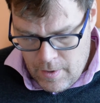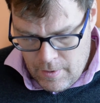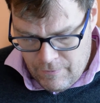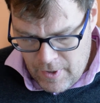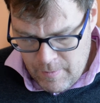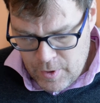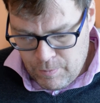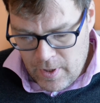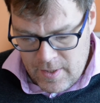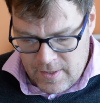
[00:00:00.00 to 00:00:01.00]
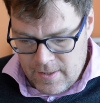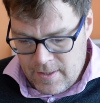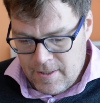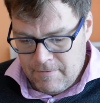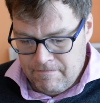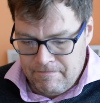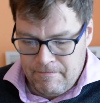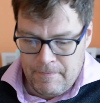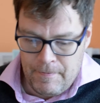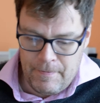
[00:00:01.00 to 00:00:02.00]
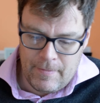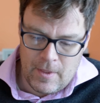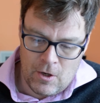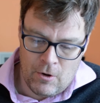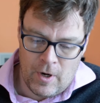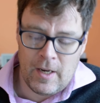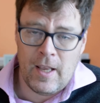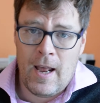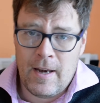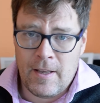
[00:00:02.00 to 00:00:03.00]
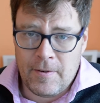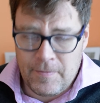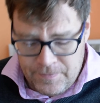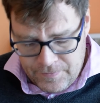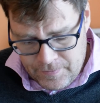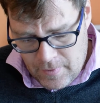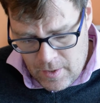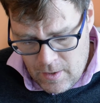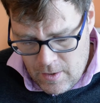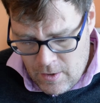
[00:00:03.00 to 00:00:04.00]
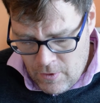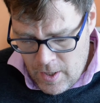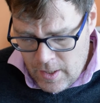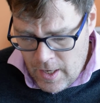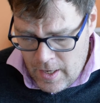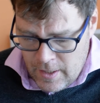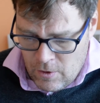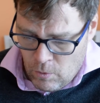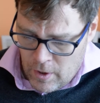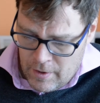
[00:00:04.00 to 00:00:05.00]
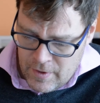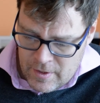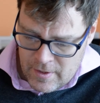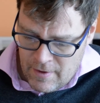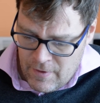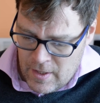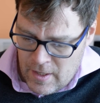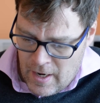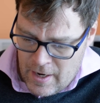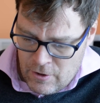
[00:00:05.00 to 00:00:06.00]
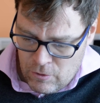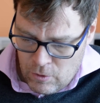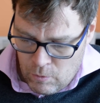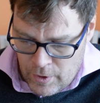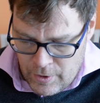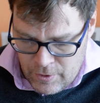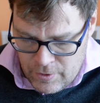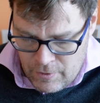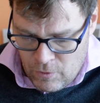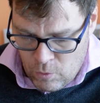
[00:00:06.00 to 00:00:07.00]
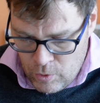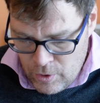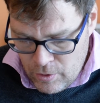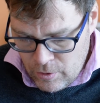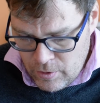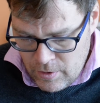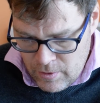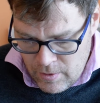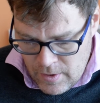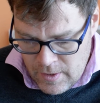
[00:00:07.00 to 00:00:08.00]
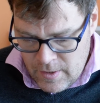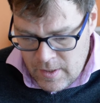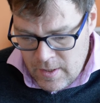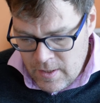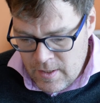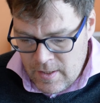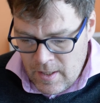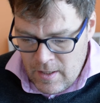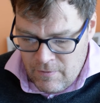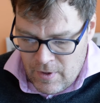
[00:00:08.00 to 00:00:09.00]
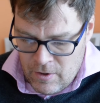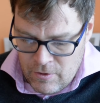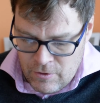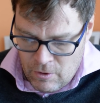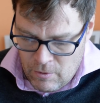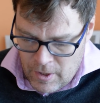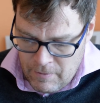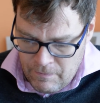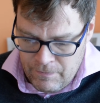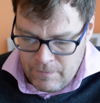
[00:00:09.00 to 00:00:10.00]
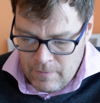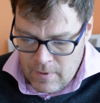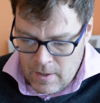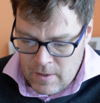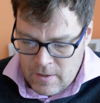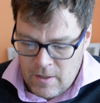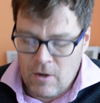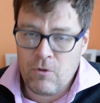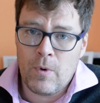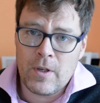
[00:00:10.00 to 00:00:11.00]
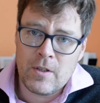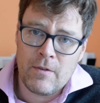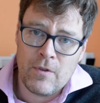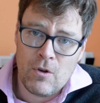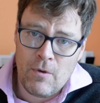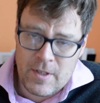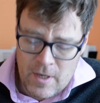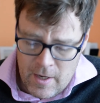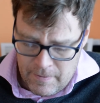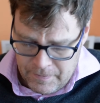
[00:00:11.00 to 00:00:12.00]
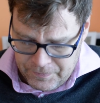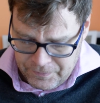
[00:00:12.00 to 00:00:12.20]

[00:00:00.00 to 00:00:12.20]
Famous places. The Grand Canyon. The Grand Canyon, one of the 7 natural wonders of the world, is in the state of Arizona in the southwest of the USA.